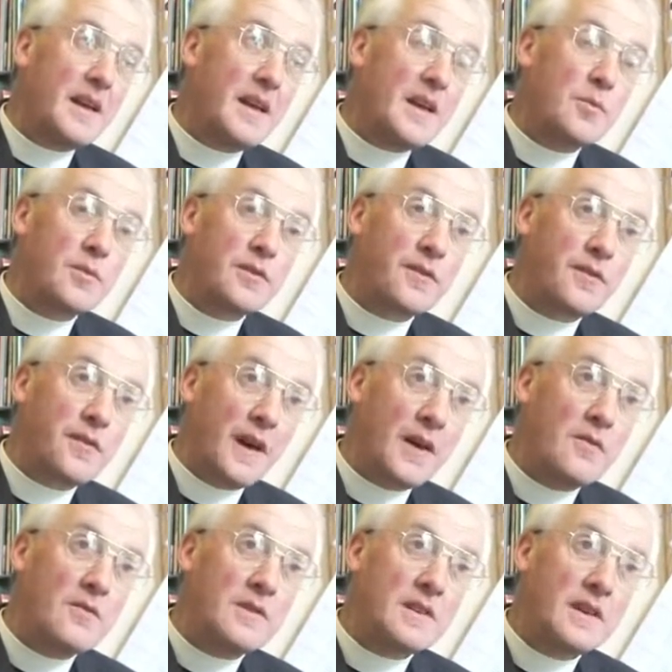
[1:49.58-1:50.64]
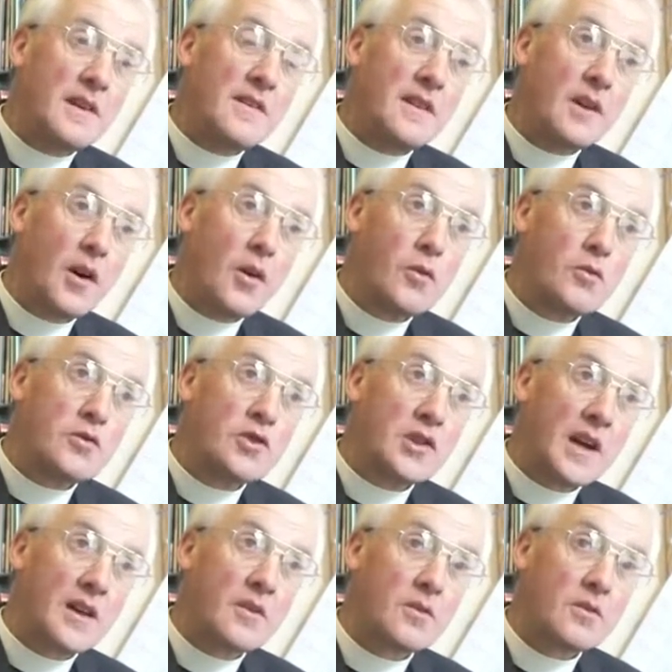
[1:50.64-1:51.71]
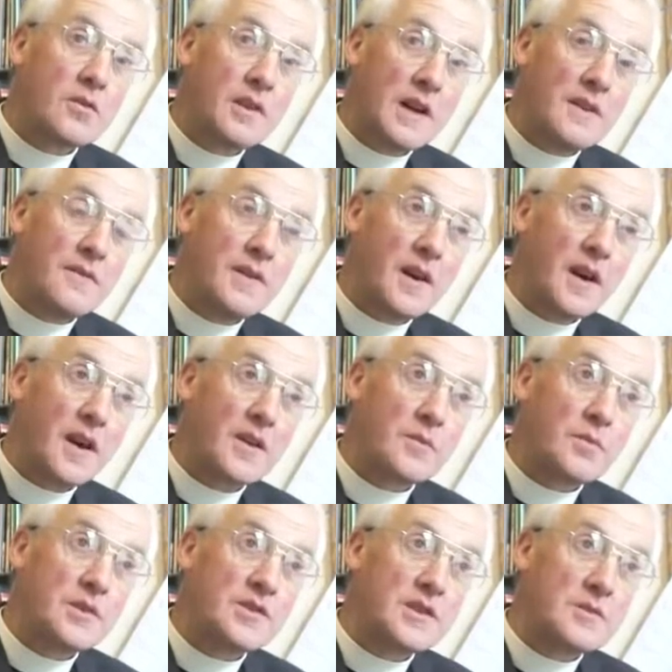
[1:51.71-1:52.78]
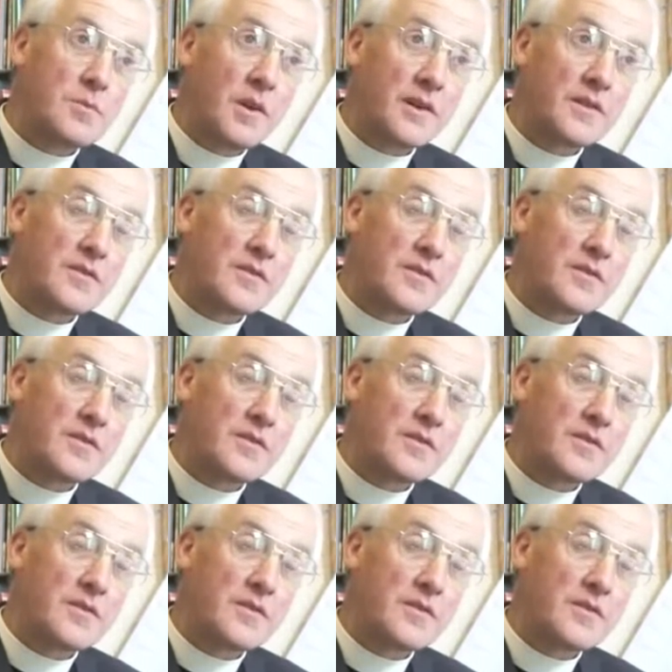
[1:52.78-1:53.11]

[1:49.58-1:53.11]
It was found in the old Shankill graveyard, which is